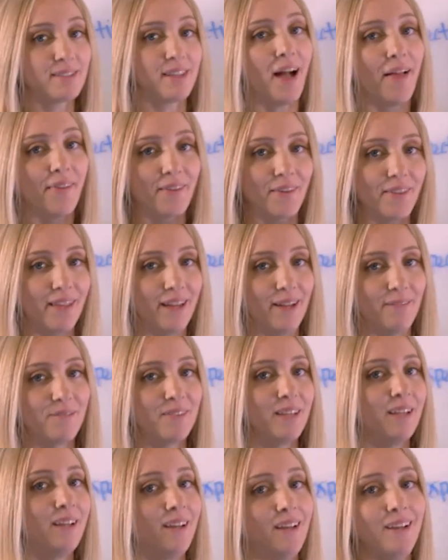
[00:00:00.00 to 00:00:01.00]
other
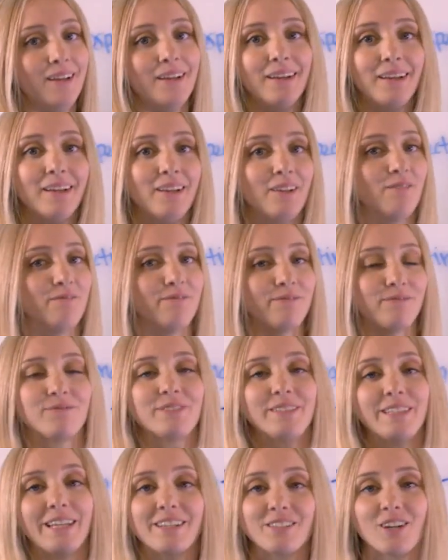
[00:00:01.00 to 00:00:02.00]
than
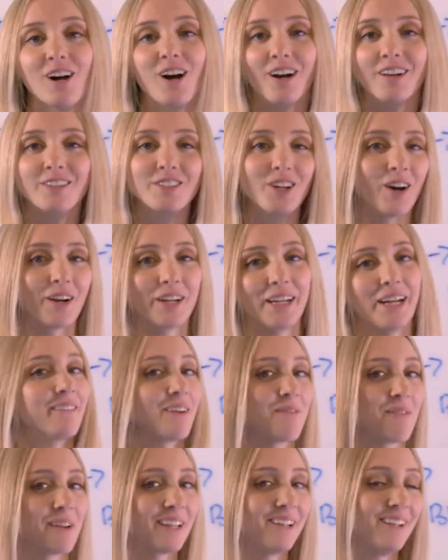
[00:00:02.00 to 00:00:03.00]
TikTok, target
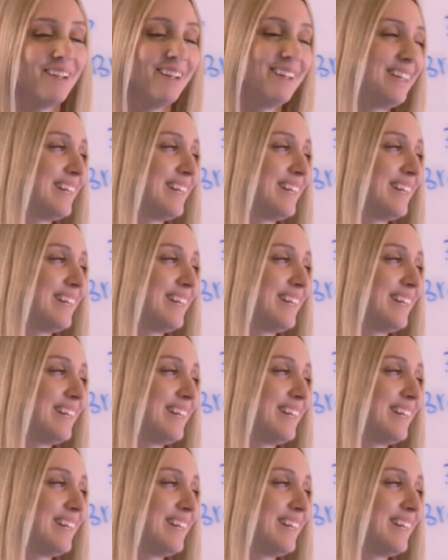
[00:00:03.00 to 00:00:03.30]
everybody. And